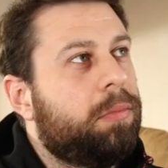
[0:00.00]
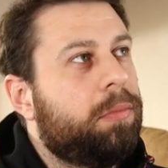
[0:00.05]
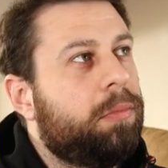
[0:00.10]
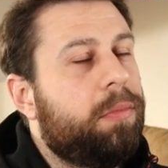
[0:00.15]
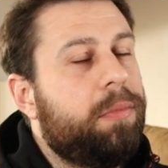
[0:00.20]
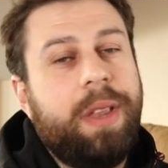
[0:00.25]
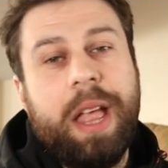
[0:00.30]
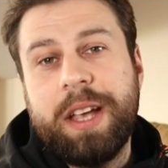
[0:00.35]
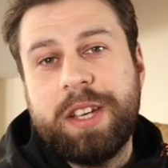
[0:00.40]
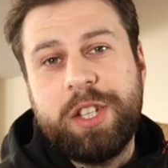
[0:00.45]

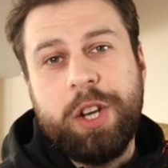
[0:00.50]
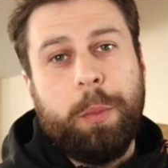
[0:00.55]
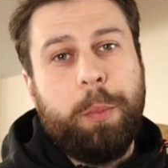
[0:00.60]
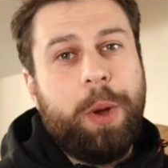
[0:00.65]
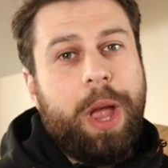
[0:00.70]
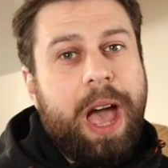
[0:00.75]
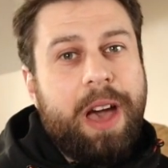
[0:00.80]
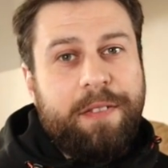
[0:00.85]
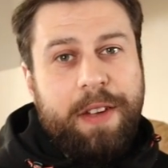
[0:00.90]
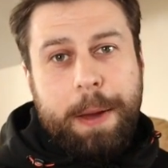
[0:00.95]
Next up,
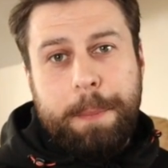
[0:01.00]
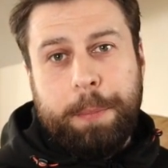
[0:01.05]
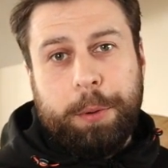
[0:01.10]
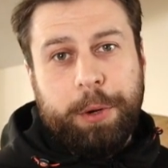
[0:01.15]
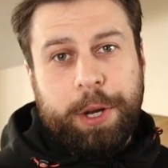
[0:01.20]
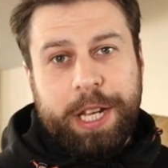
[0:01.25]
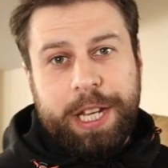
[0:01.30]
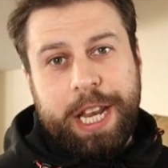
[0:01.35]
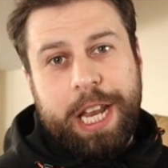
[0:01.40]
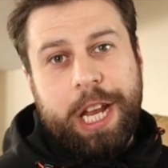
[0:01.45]
we have a
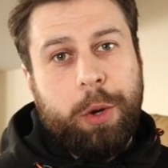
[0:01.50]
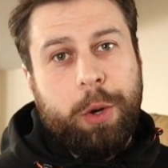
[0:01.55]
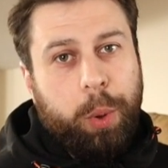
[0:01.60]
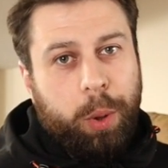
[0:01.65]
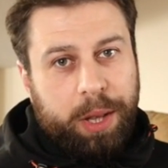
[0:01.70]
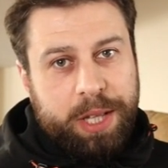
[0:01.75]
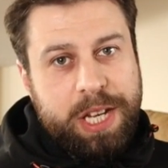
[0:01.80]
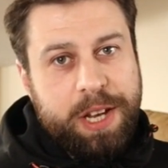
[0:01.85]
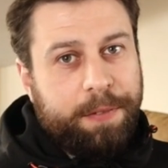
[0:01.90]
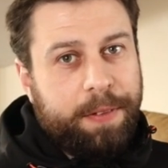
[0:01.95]
pretty neat
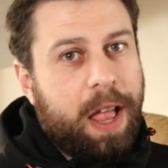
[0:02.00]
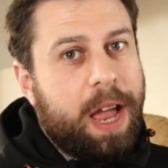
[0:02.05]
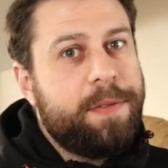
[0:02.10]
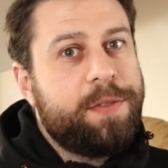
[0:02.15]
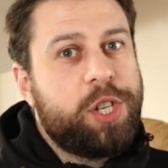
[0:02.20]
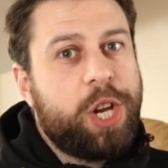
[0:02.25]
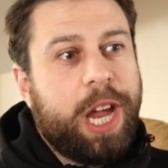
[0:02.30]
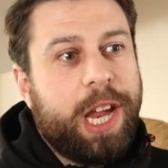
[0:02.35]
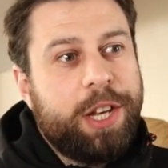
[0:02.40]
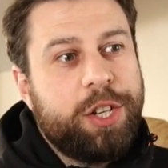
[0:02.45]
quality of life
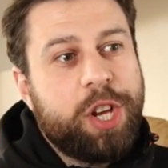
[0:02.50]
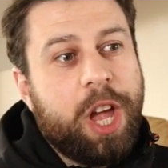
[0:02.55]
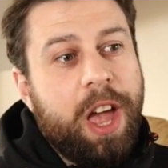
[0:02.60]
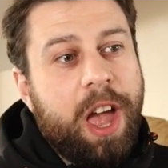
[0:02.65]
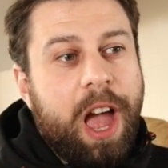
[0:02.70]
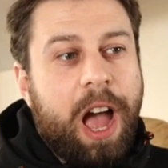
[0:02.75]
change,